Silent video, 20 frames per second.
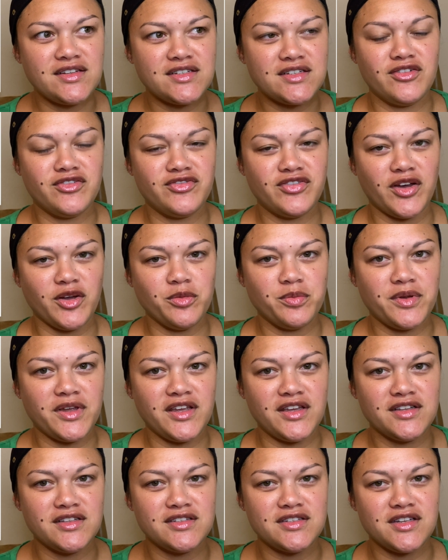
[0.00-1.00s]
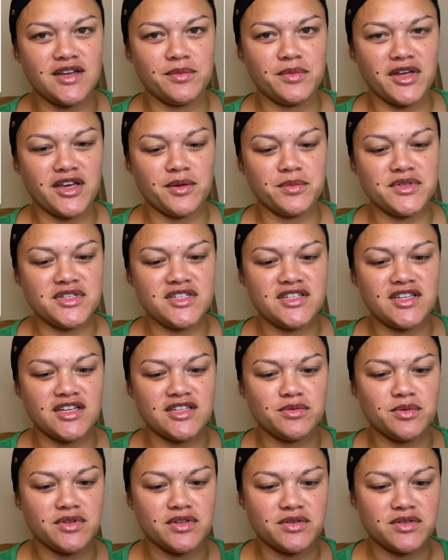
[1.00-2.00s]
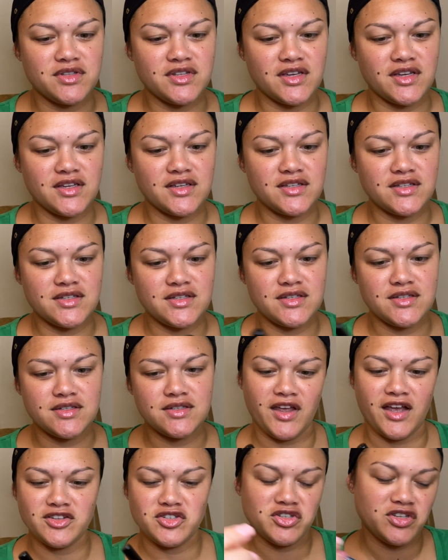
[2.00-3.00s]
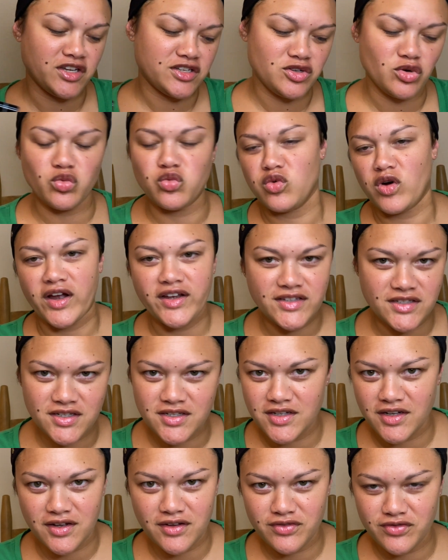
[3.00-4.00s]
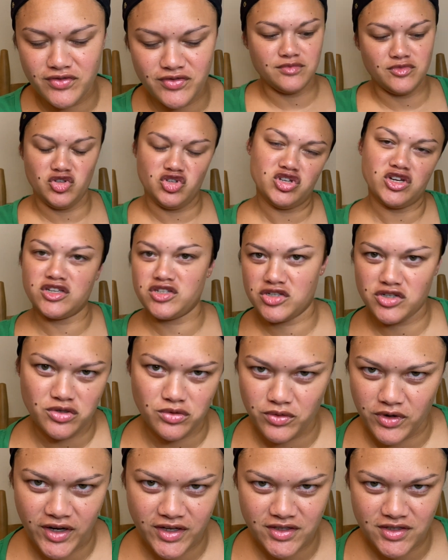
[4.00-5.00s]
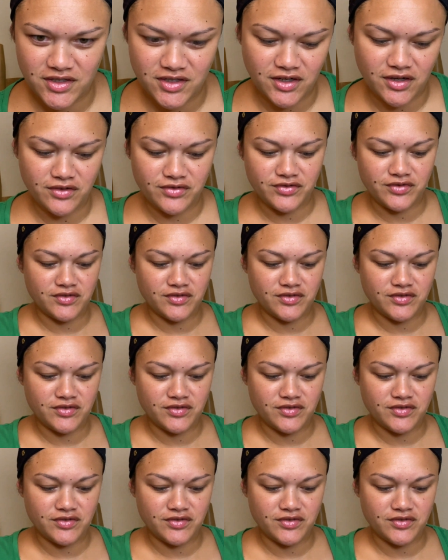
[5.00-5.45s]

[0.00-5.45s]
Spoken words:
Felt pens. I'm like obsessed with those things. I just like to write stuff just to write stuff.